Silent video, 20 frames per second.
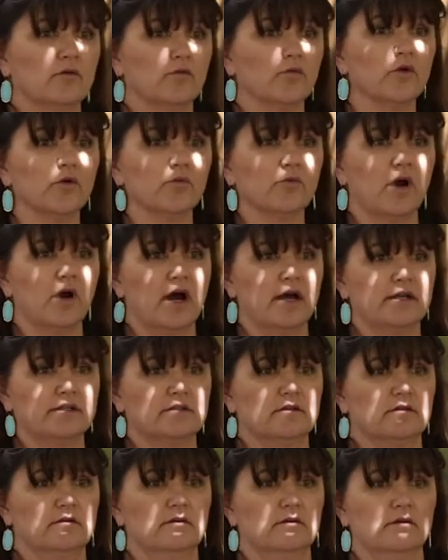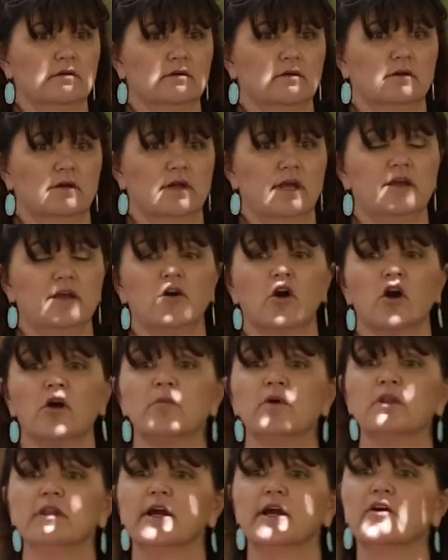root rot, and
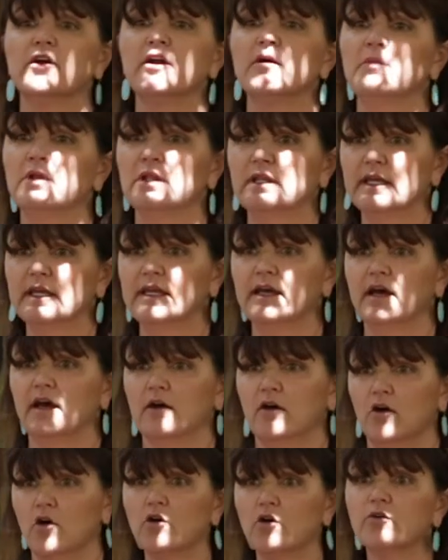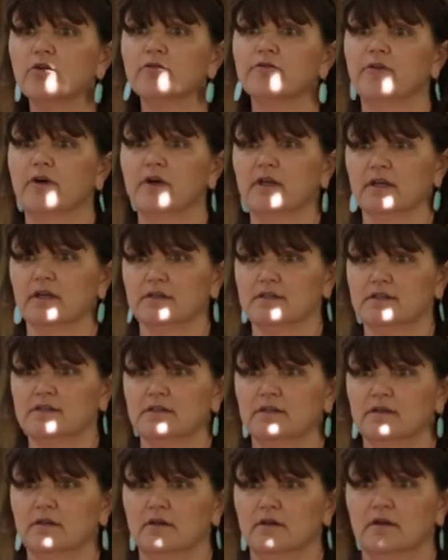Armillaria mellea, oak root
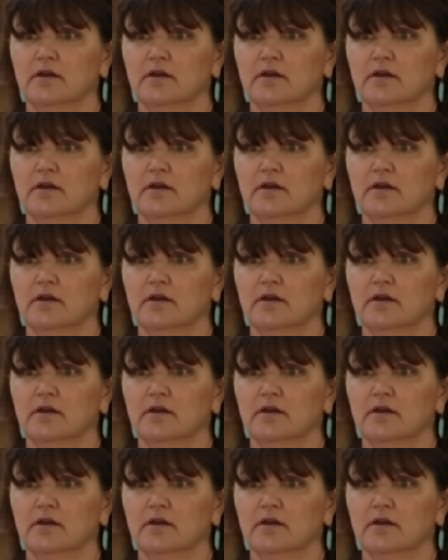fungus,